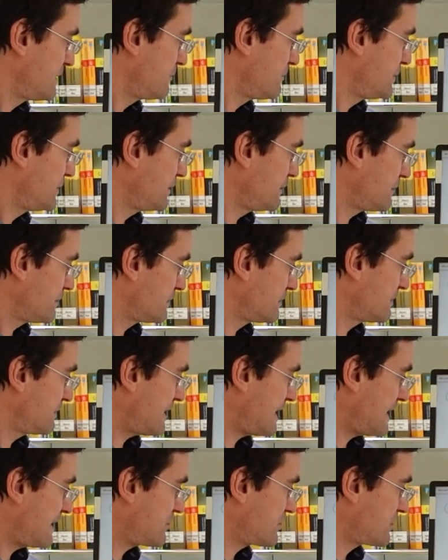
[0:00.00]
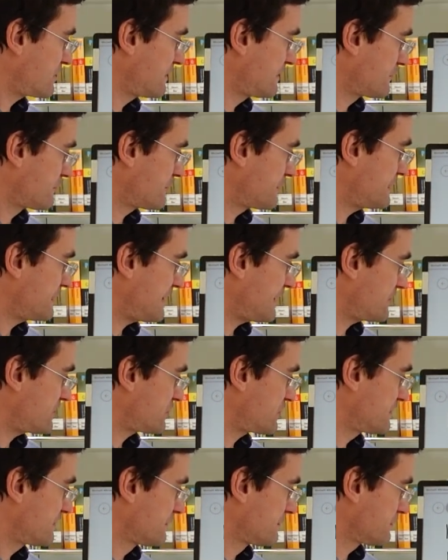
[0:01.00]
beyond H0, and
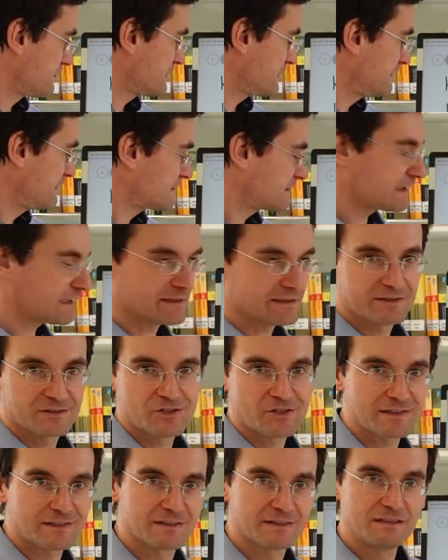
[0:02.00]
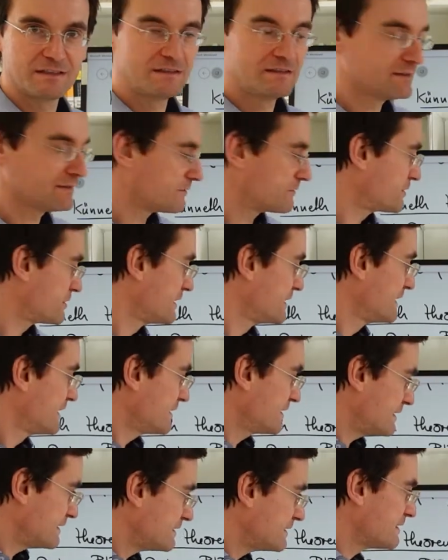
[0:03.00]
H0 D star is just D0,
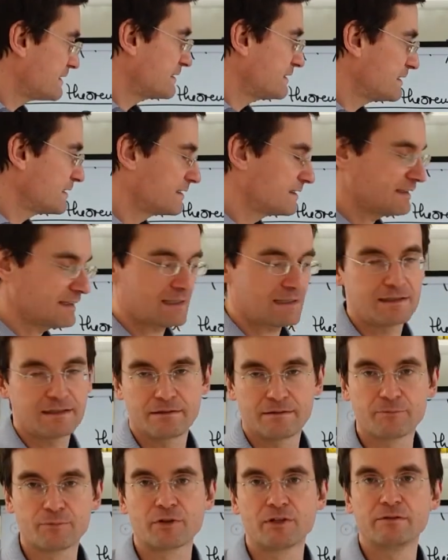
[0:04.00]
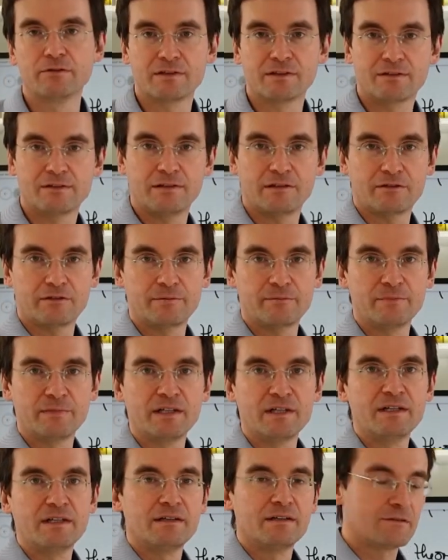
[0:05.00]
then this is exactly the previous theorem.
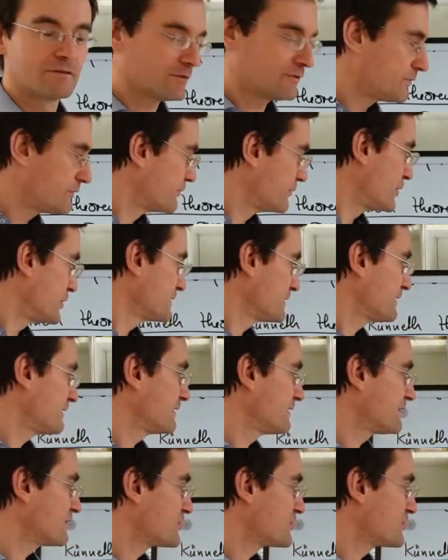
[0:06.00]
So if you want, this is a